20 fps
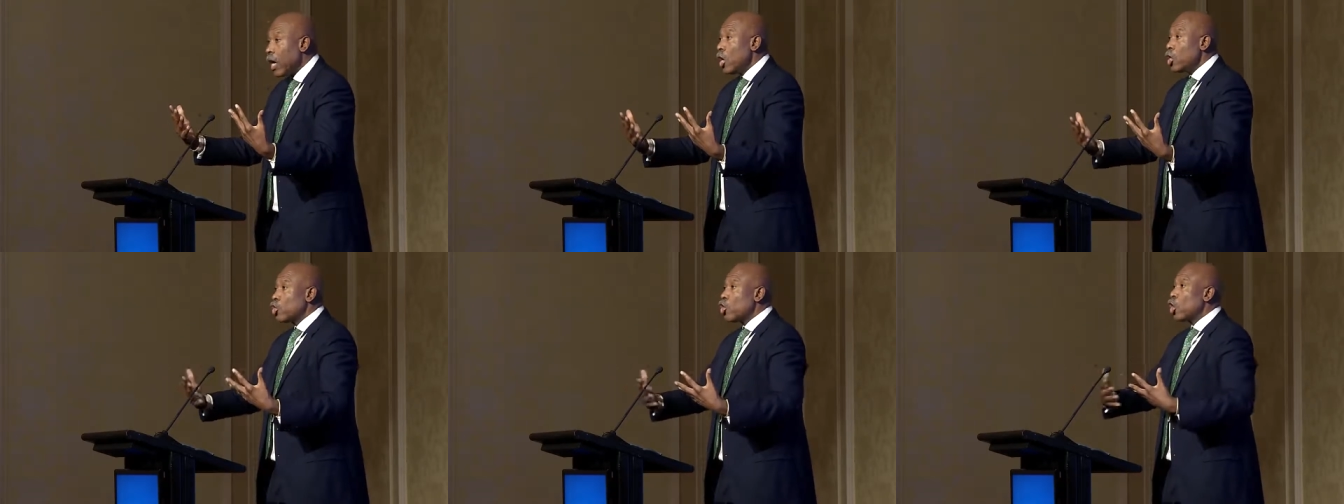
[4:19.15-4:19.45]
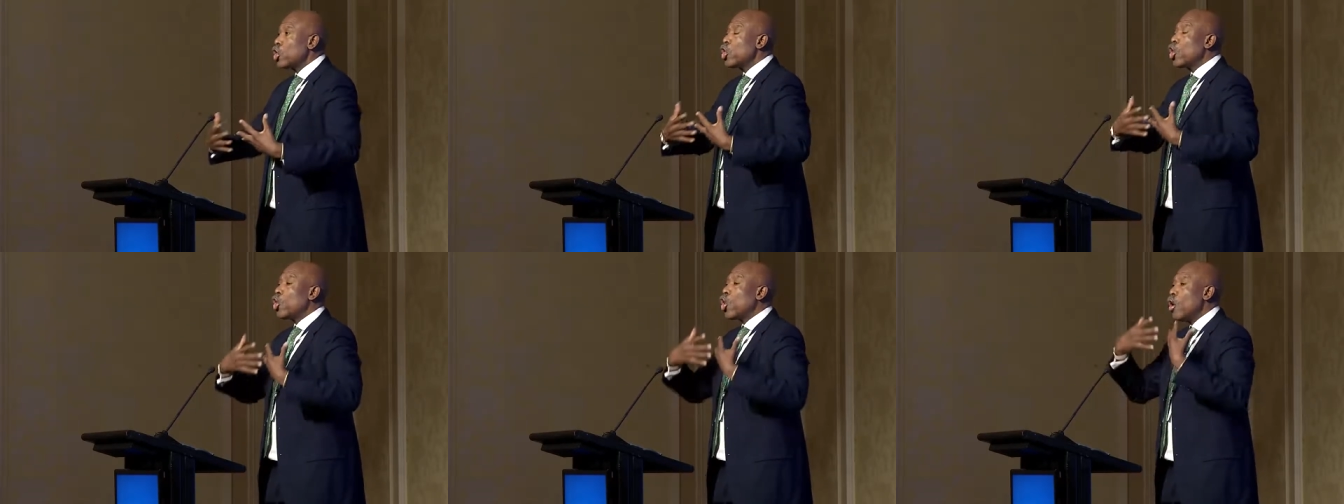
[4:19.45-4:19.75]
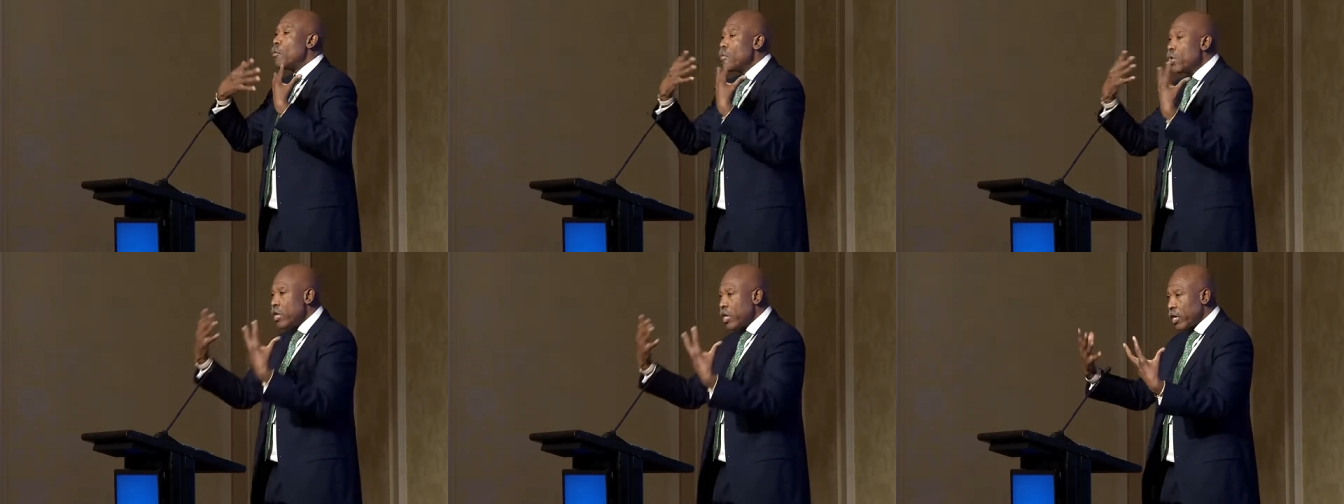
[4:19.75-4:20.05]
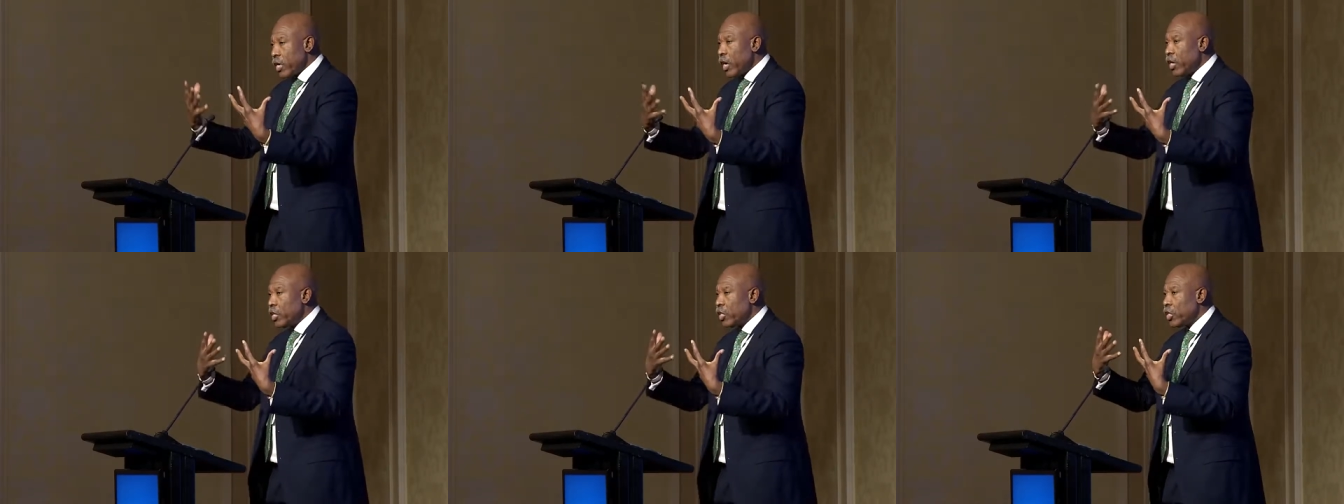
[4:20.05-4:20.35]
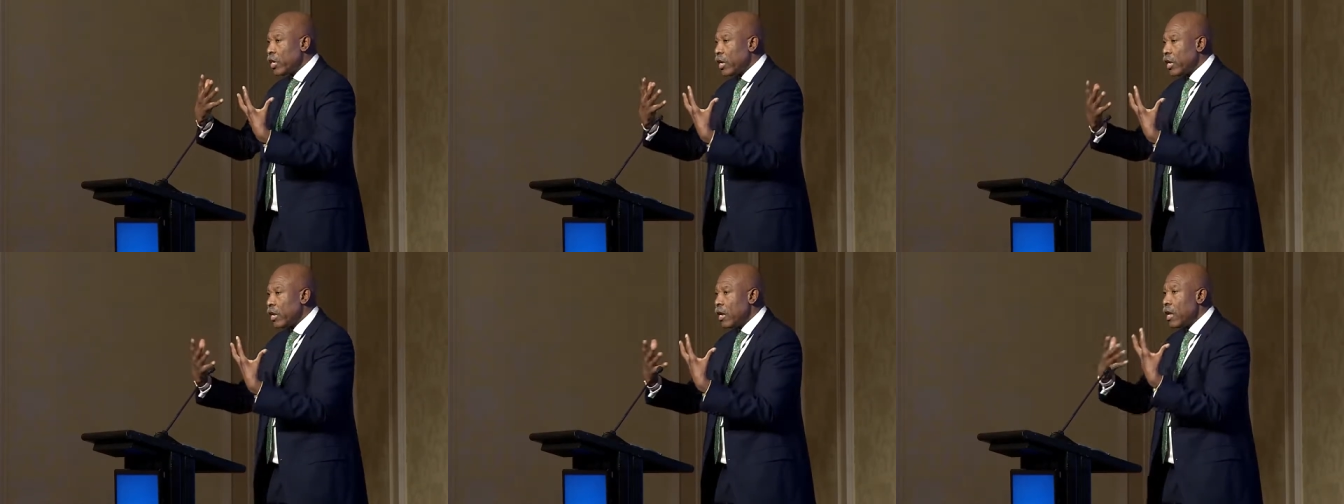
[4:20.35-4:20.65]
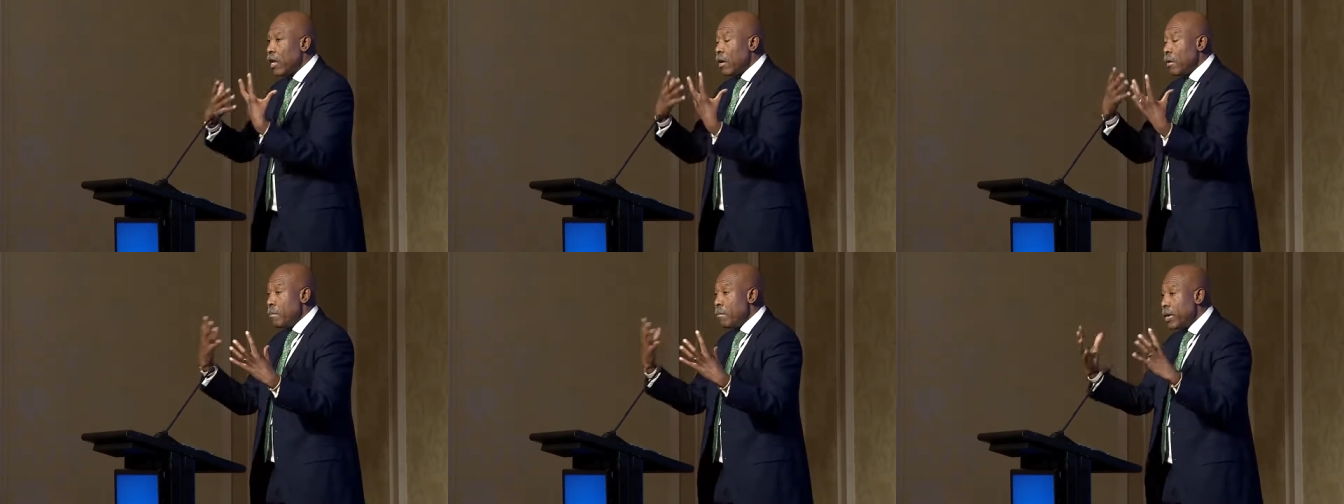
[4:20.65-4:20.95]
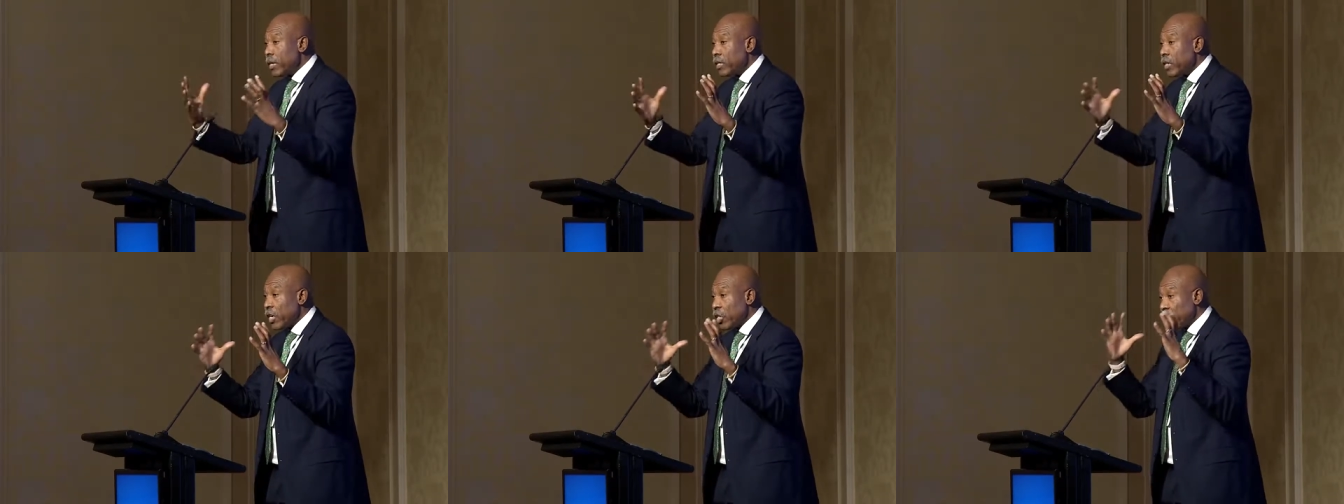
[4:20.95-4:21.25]
So the communication
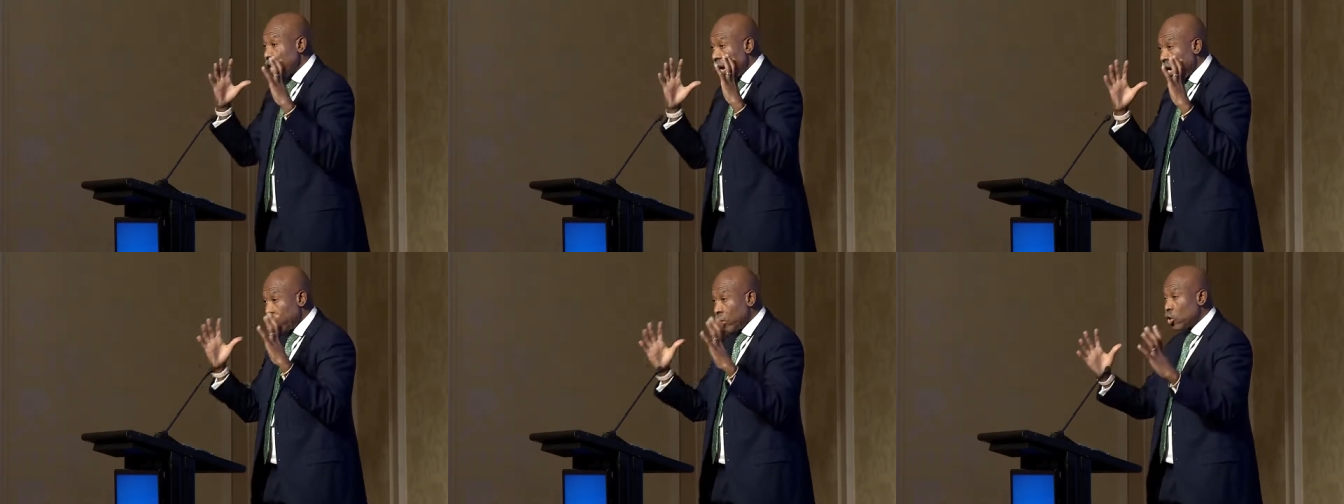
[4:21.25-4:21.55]
message had